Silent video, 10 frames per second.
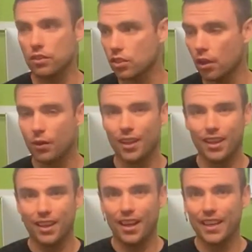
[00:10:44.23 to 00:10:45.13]
So
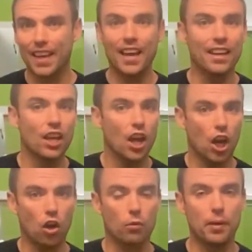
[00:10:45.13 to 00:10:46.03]
again, a
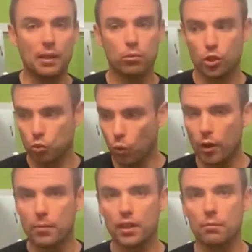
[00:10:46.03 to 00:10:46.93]
lot of people just
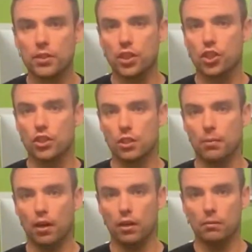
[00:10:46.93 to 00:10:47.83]
won't be in a position to
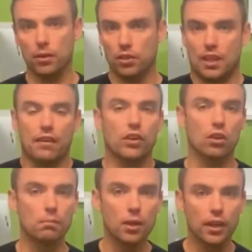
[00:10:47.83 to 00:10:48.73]
buy because they haven't got
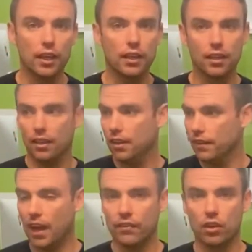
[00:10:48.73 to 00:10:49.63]
the money, they
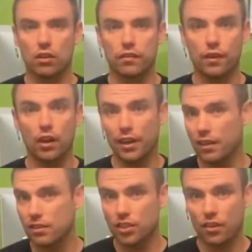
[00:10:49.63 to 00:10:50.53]
haven't got the
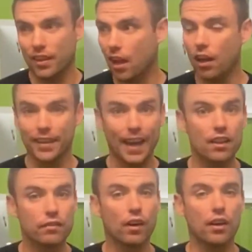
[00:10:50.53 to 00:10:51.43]
finance, you know, they can't get the
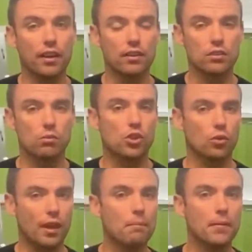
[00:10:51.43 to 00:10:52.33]
finance, which will
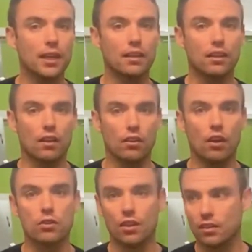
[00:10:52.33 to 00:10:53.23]
then mean, you
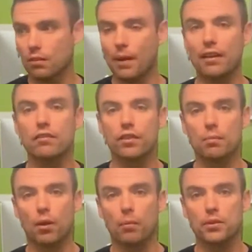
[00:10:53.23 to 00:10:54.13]
know, the demand for the
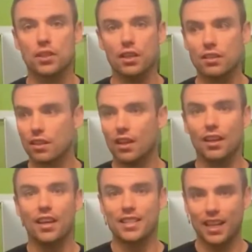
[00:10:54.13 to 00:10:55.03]
properties
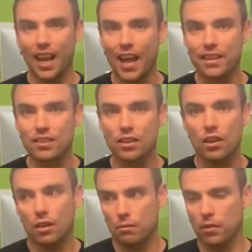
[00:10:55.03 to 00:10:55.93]
is less.
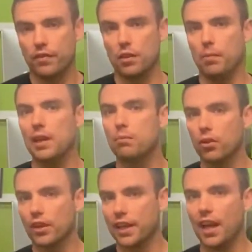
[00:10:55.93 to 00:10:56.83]
But for the people
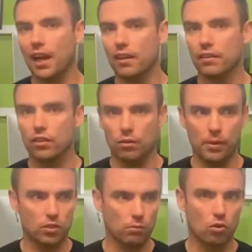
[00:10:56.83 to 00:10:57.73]
that can, there'll be
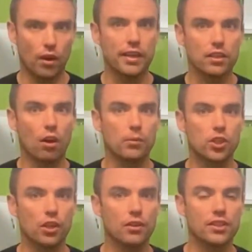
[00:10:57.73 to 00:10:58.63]
some great
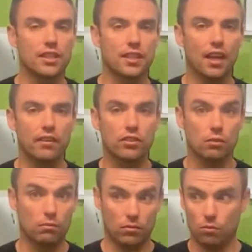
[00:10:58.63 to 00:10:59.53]
opportunities there, and
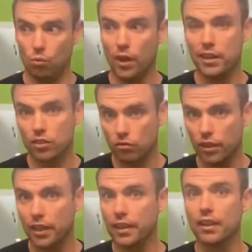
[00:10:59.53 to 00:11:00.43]
some ways to
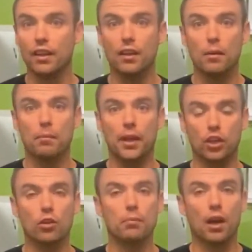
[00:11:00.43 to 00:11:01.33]
really pick
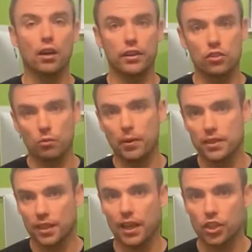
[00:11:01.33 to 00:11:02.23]
good bargains up
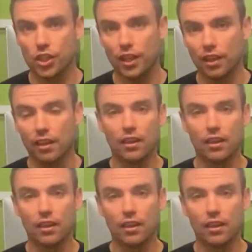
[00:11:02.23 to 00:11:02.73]
into next year.